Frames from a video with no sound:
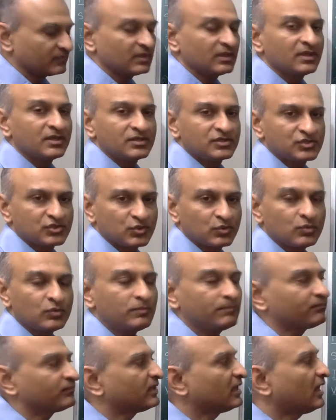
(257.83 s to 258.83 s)

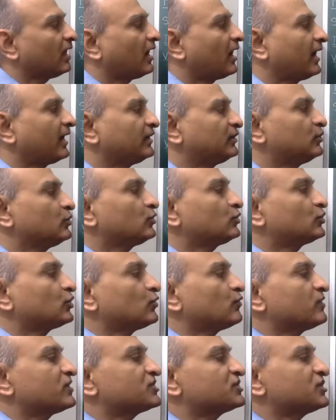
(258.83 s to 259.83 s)
So, I look
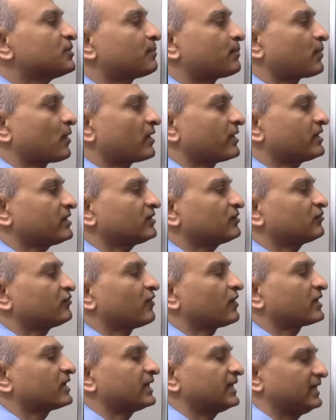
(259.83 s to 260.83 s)
towards the product for
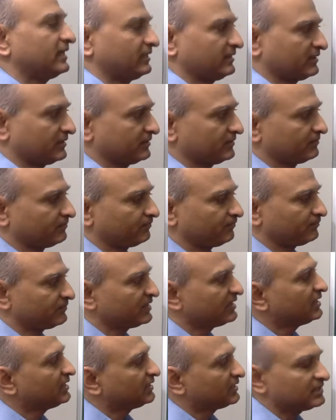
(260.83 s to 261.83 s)
a hint.
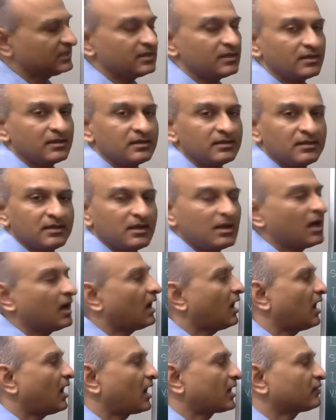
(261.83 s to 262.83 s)
Here,
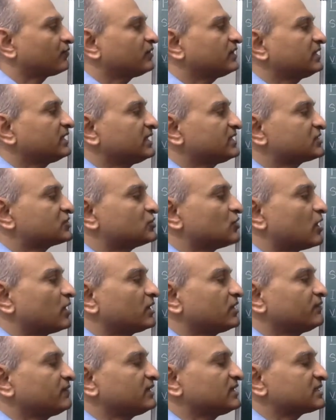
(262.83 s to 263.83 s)
R1 is not
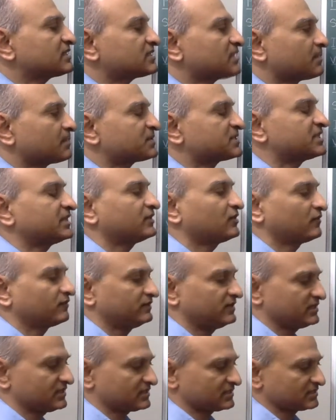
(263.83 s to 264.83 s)
even a subset of
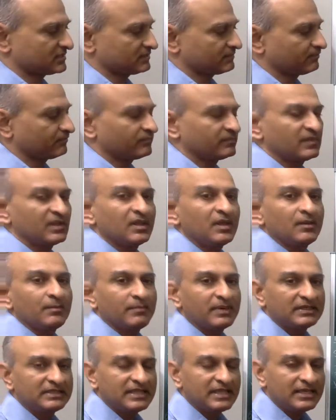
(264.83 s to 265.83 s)
this,
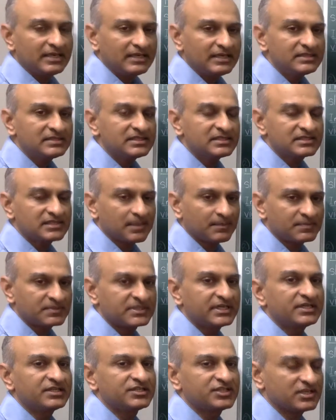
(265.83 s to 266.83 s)
but there is a
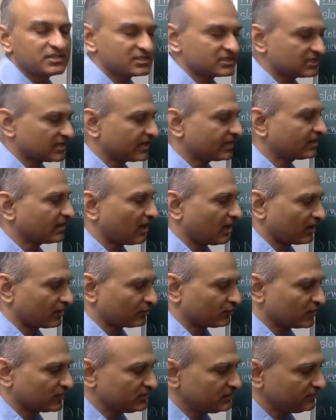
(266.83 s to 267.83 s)
subset just like
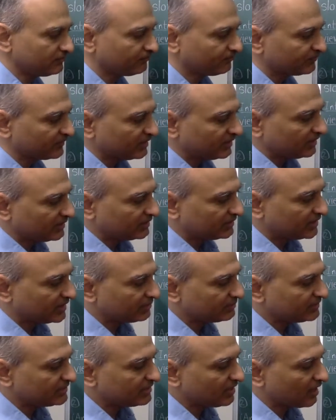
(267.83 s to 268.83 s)
R1,
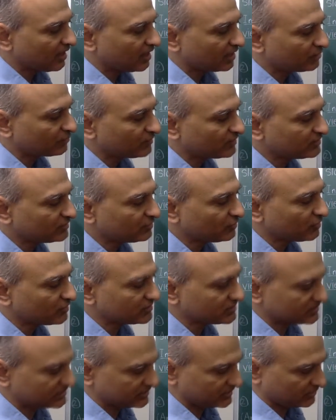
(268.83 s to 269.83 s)
namely R1 cross
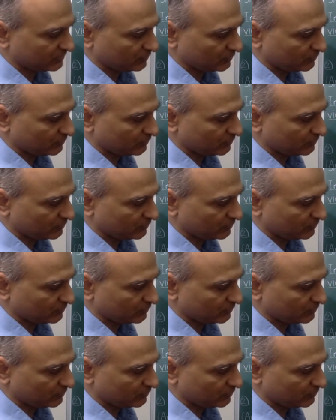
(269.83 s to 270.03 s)
0.